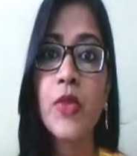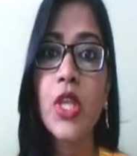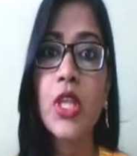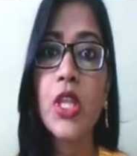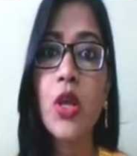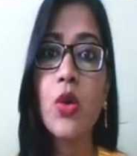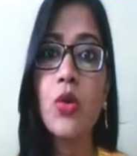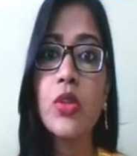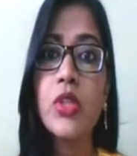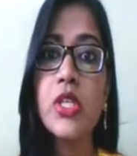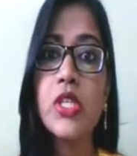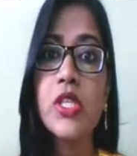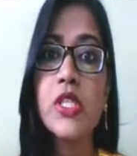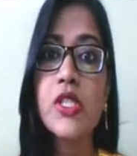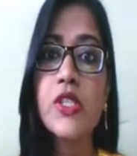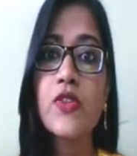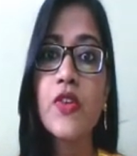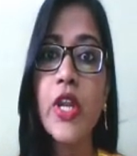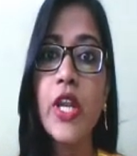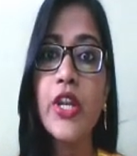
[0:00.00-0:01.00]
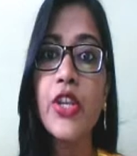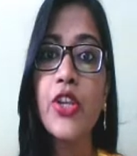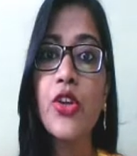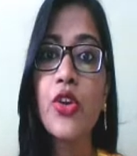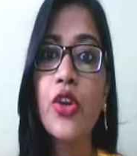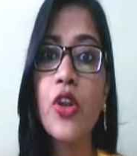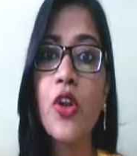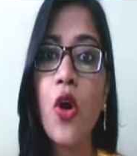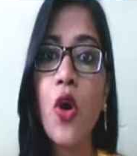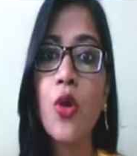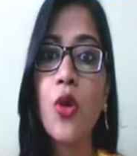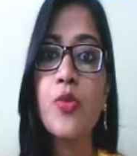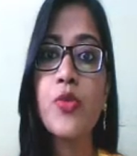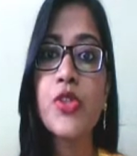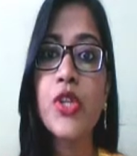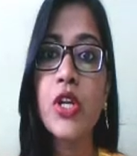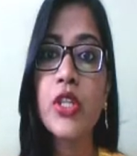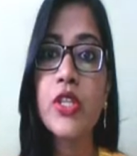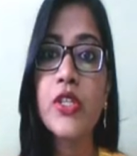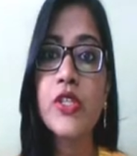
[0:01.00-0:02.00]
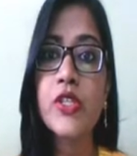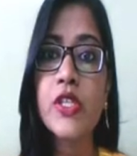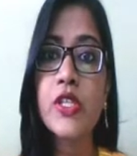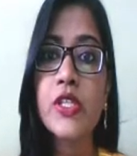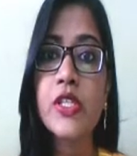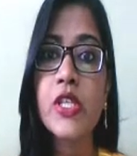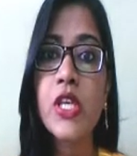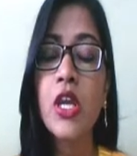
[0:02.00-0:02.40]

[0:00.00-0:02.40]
Now this thread, you can observe, this is